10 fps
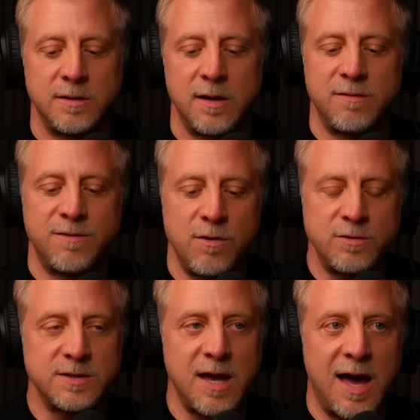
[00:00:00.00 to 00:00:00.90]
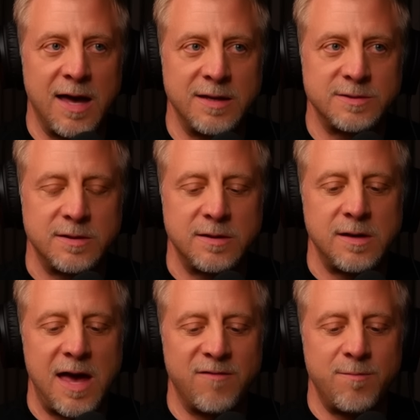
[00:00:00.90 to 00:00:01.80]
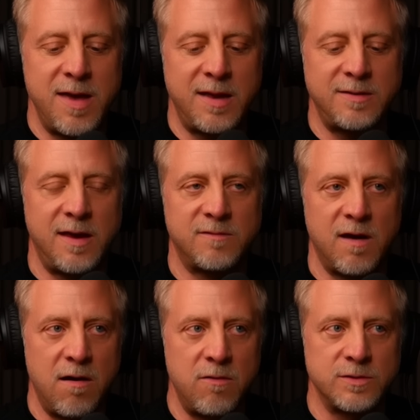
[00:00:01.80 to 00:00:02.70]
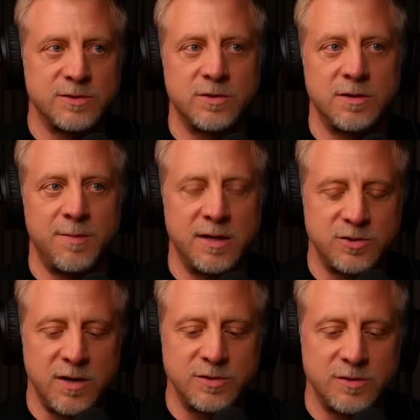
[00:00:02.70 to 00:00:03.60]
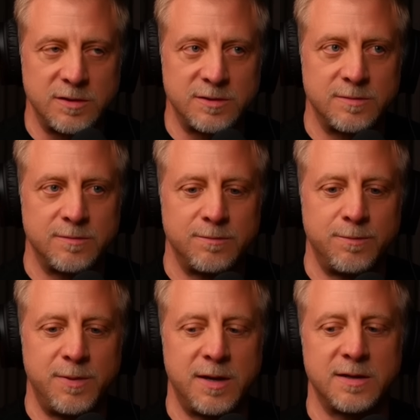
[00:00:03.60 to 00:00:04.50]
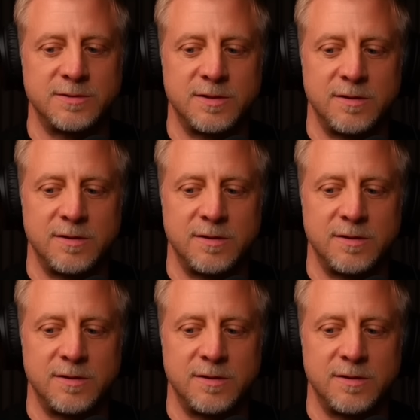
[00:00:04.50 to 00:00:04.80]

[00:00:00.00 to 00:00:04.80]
And those guys have a mandate to own a certain amount of treasuries because